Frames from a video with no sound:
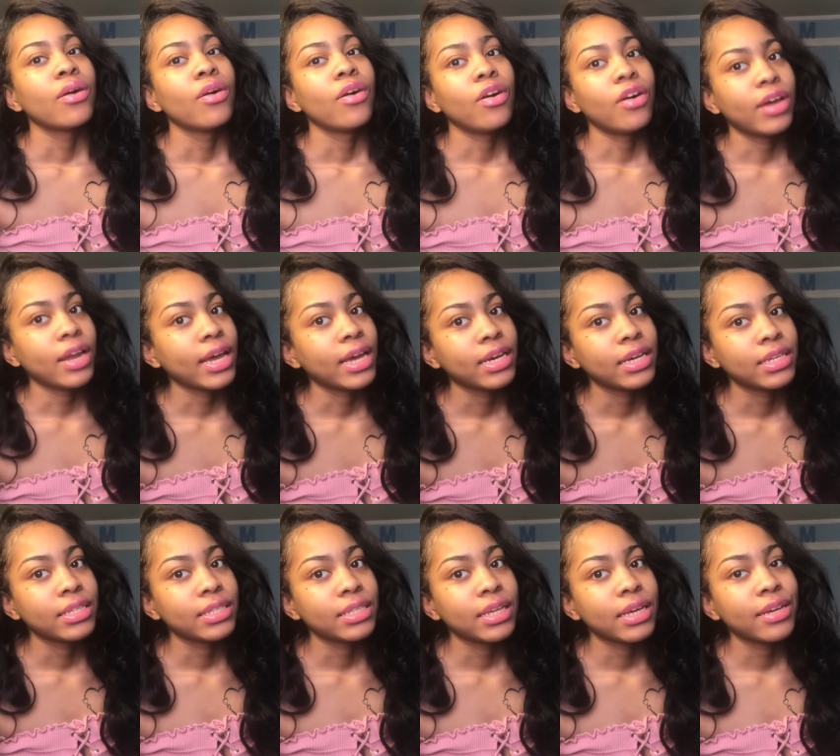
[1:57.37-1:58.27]
all that
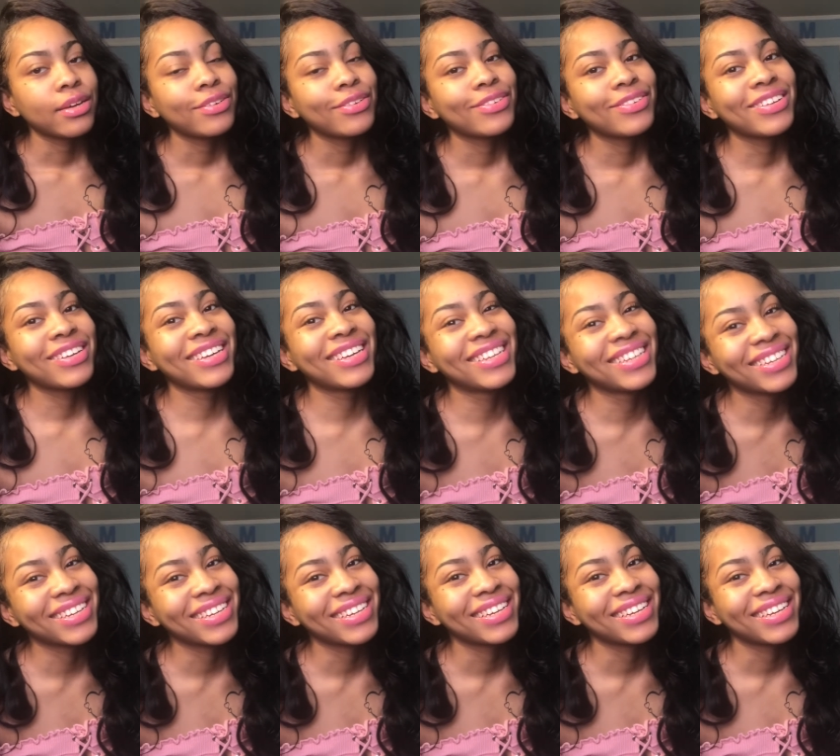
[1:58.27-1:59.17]
good stuff,
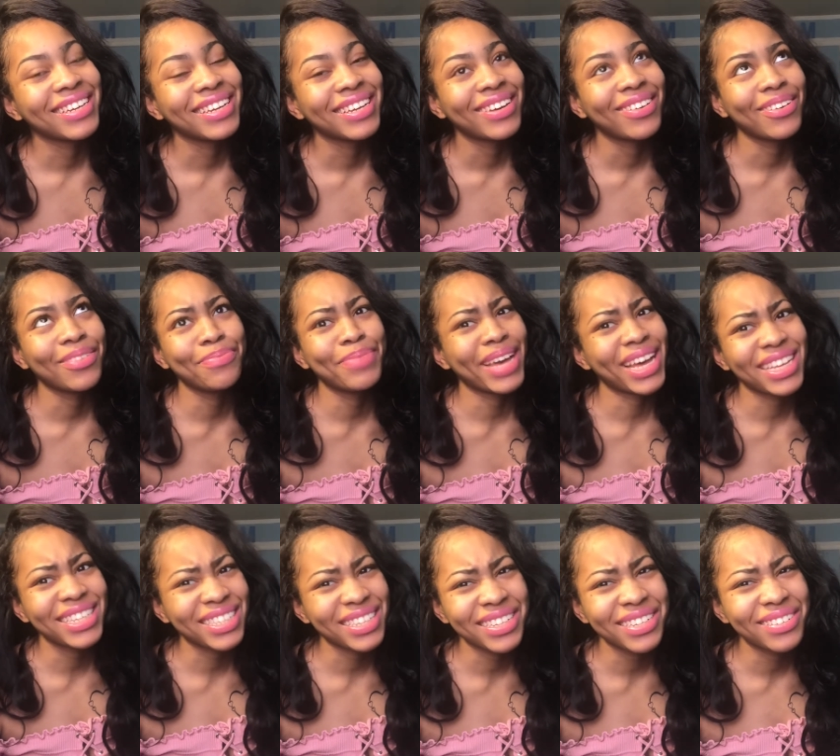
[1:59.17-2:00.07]
or
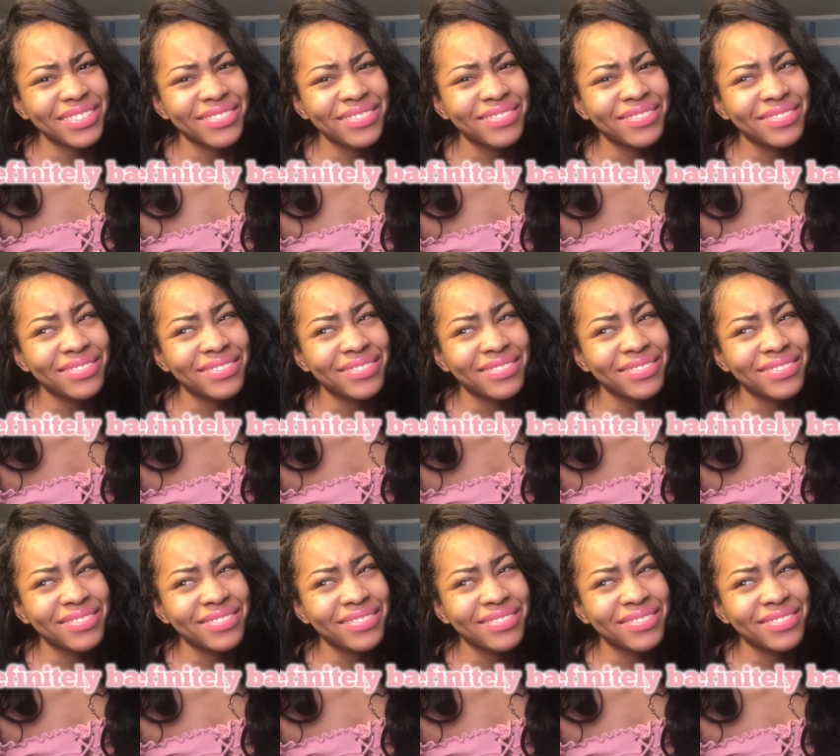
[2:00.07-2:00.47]
bad stuff.